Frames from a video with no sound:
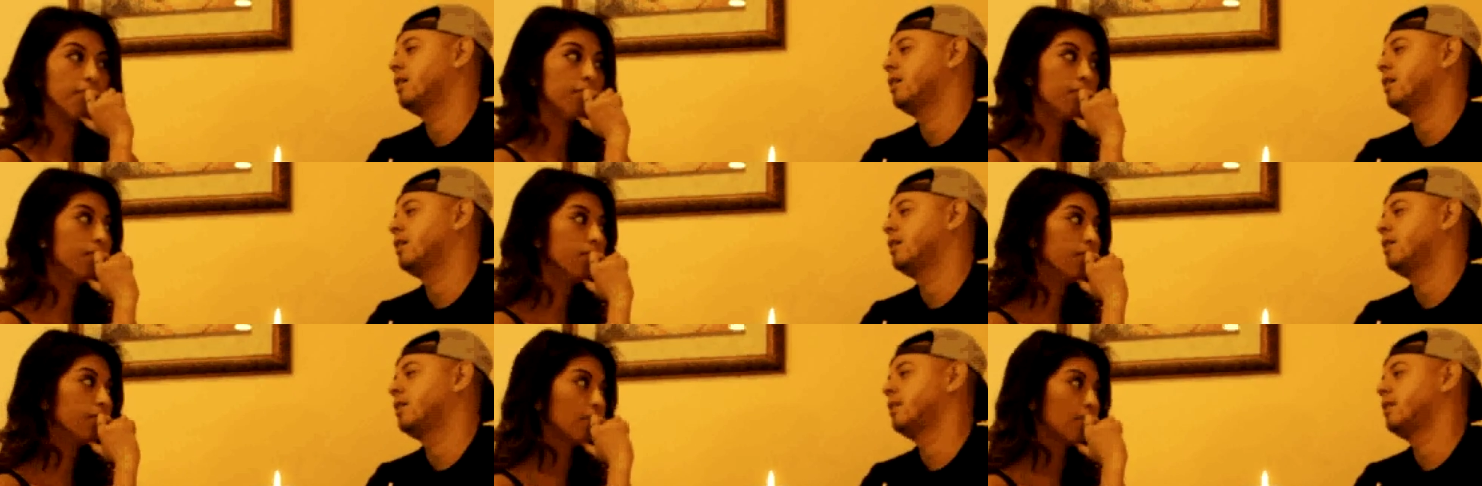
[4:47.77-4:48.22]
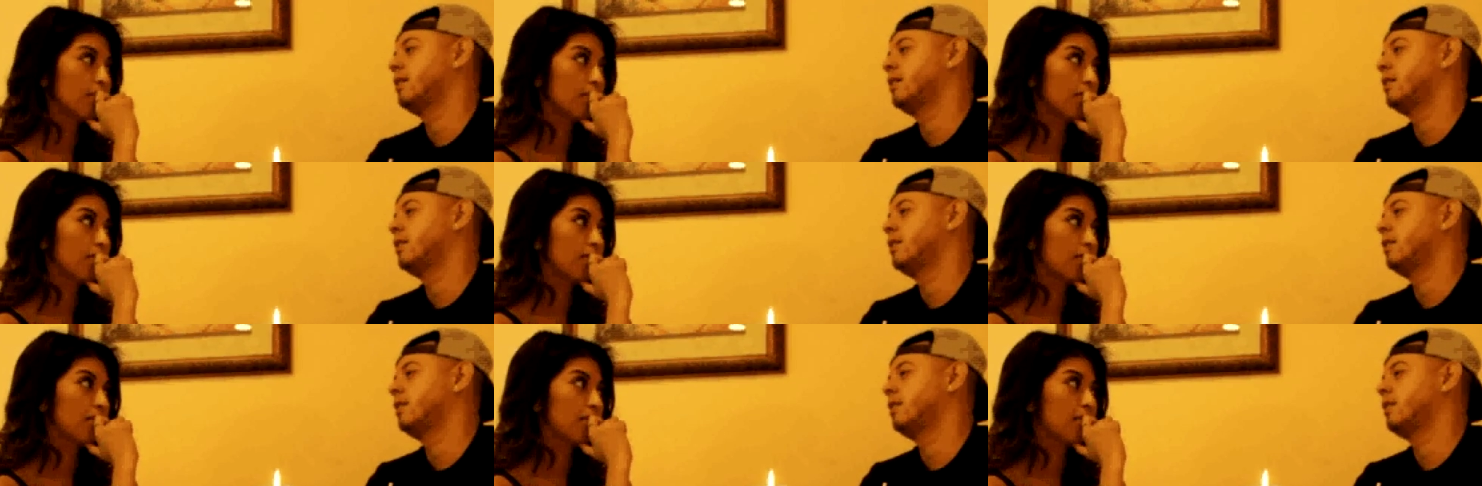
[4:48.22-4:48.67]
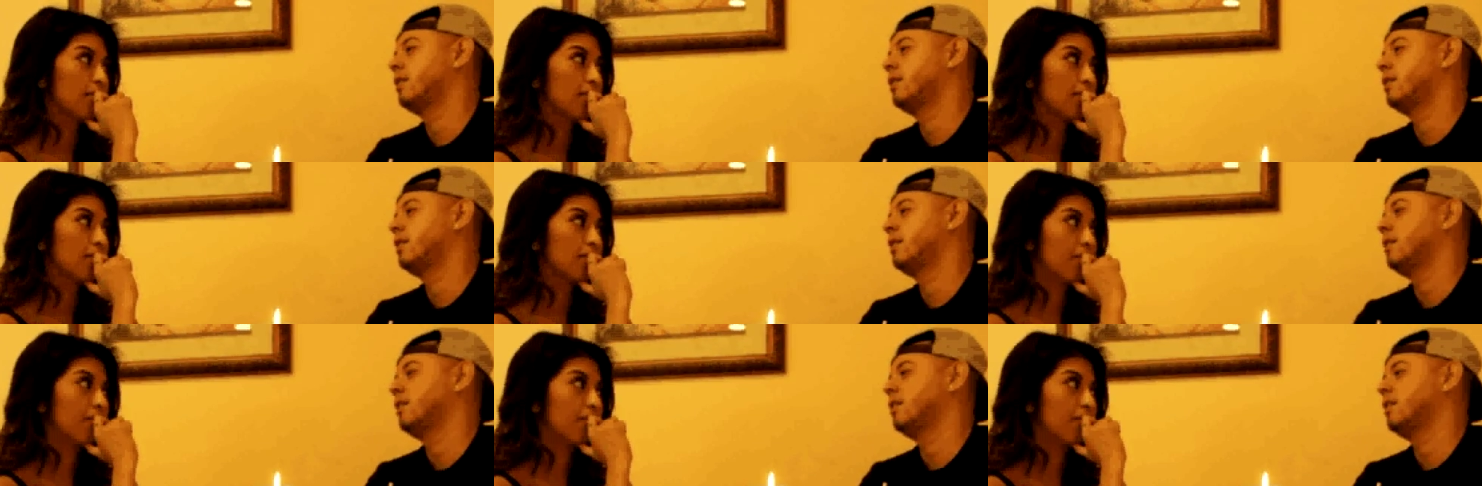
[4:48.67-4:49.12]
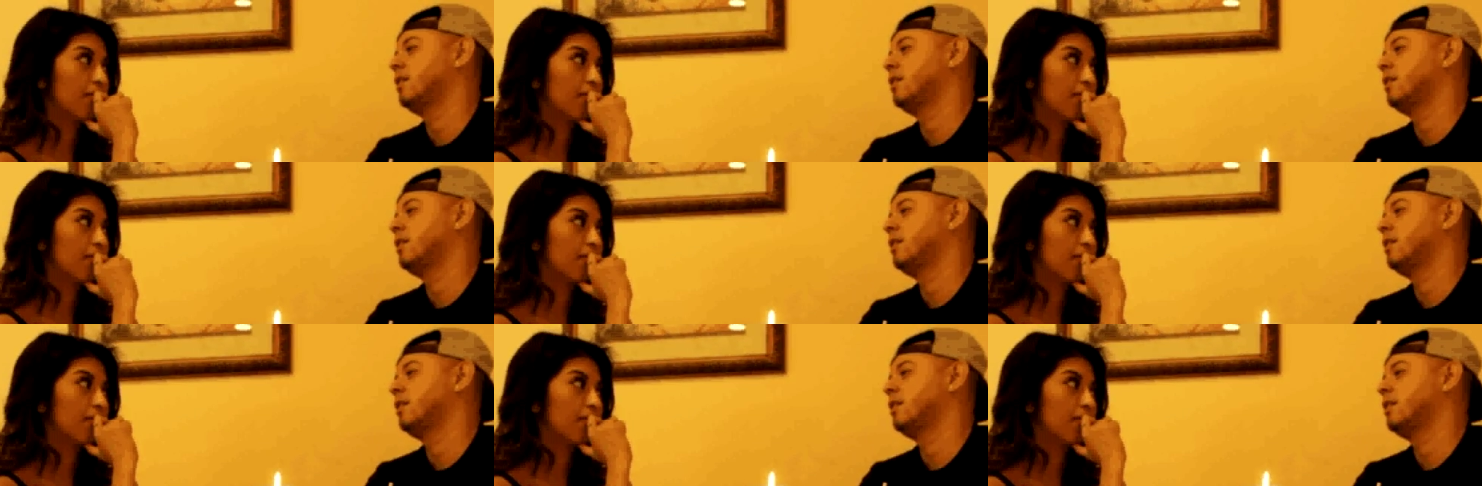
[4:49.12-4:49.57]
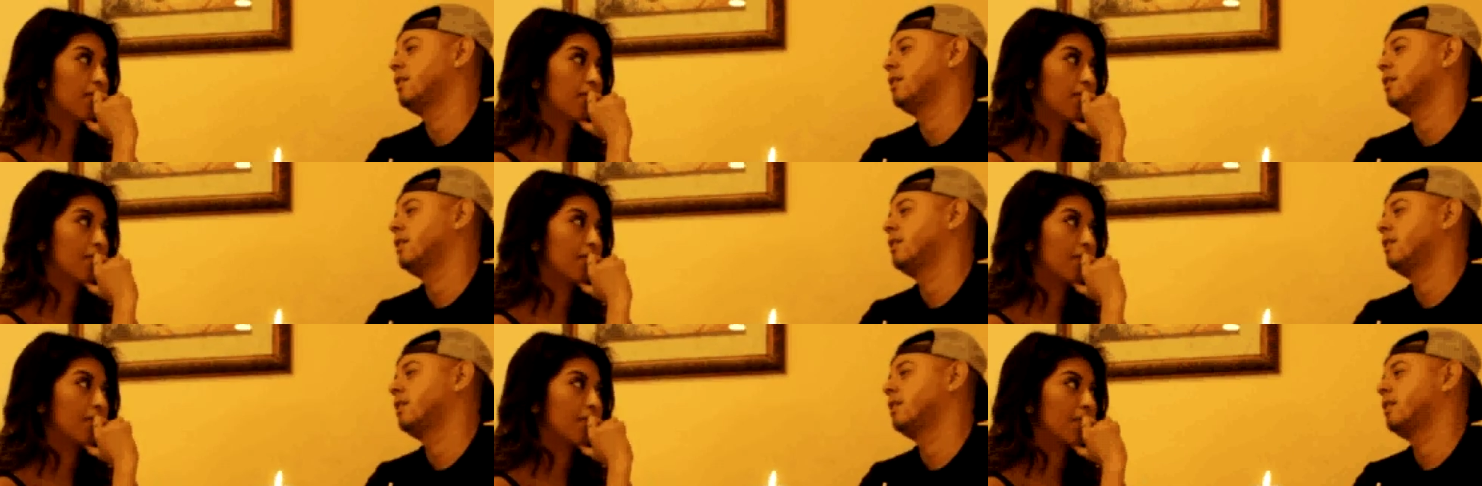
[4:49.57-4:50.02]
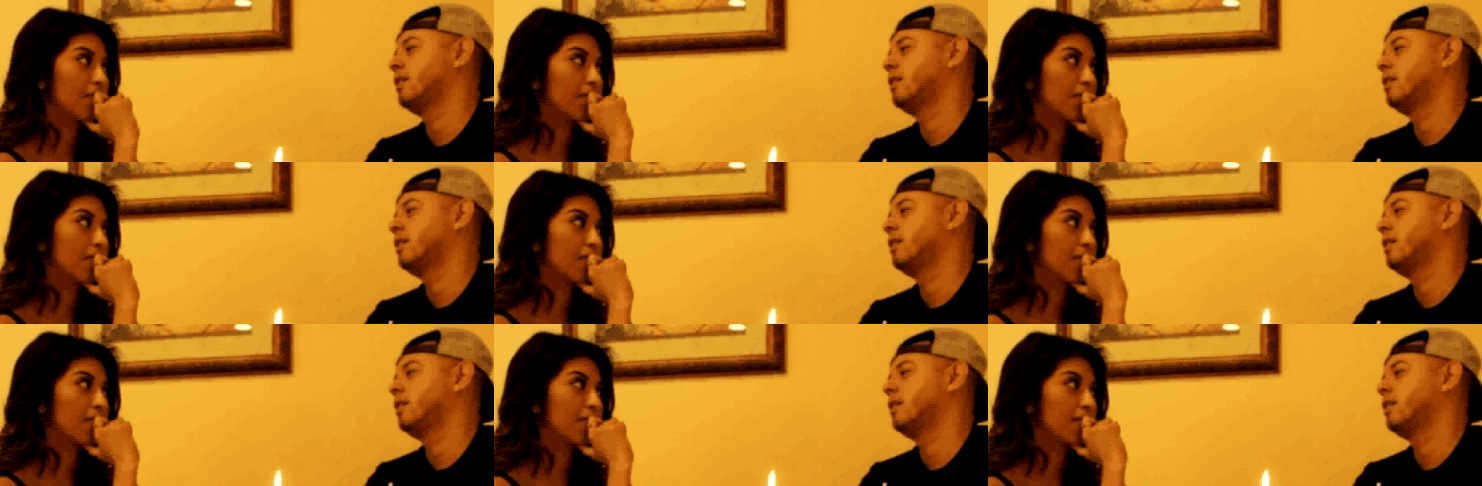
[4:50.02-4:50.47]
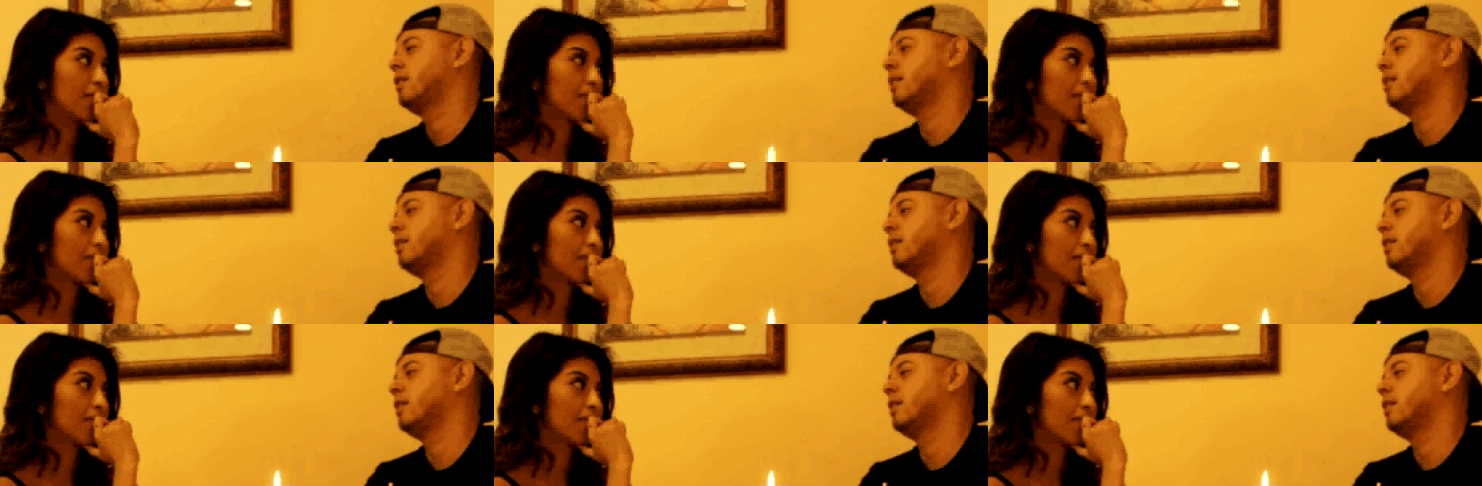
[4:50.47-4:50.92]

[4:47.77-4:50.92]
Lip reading: Nothing is said.